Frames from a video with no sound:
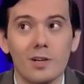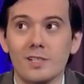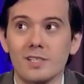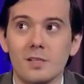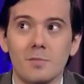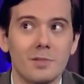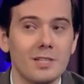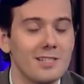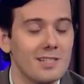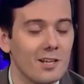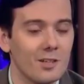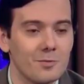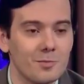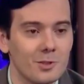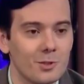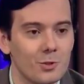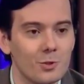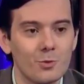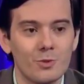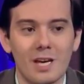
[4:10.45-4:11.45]
where somebody tells
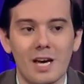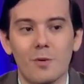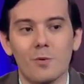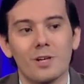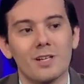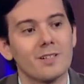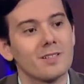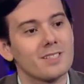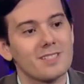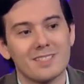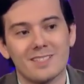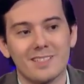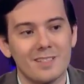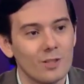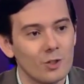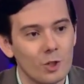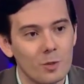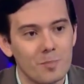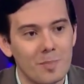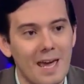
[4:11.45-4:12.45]
me to, not where it's
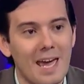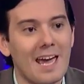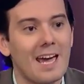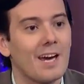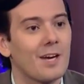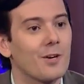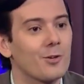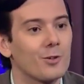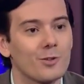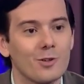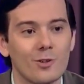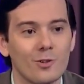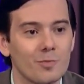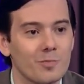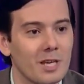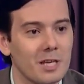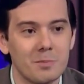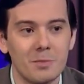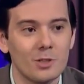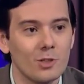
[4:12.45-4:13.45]
going to look bad or,
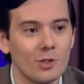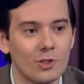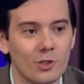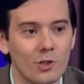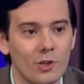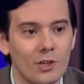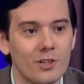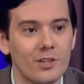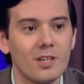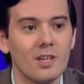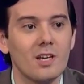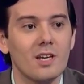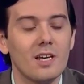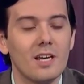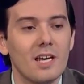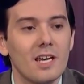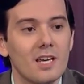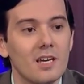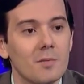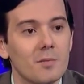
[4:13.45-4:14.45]
right. or make me look good
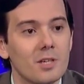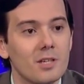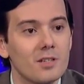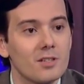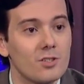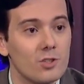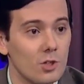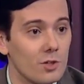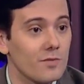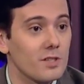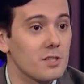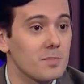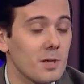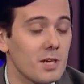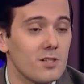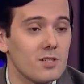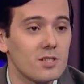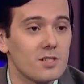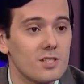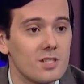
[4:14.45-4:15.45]
and I'm going to serve these
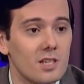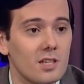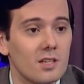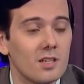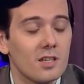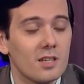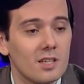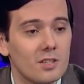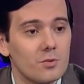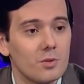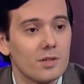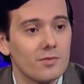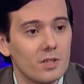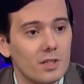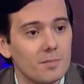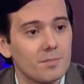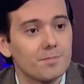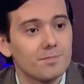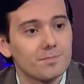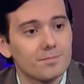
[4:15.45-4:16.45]
patients, and, and that's what I've
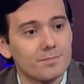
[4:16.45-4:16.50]
done. So